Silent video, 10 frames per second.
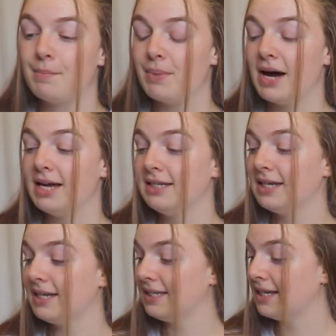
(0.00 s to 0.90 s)
But
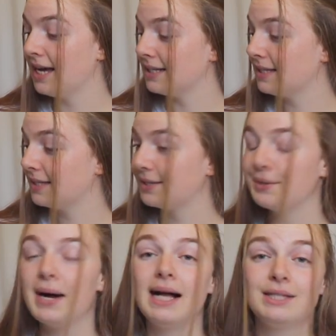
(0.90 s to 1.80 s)
yes,
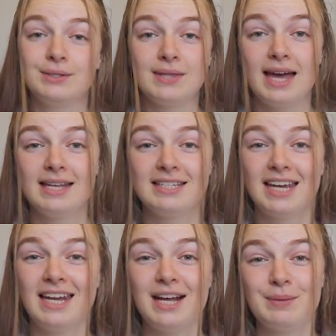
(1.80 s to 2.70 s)
so I'll do that
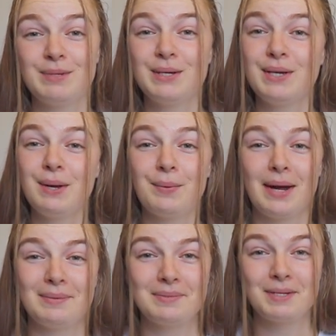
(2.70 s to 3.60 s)
and I'll be
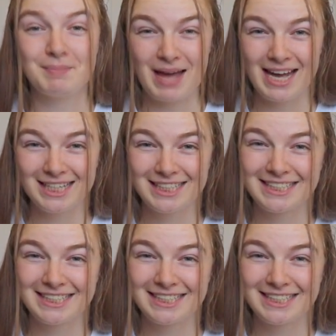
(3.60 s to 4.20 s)
right back.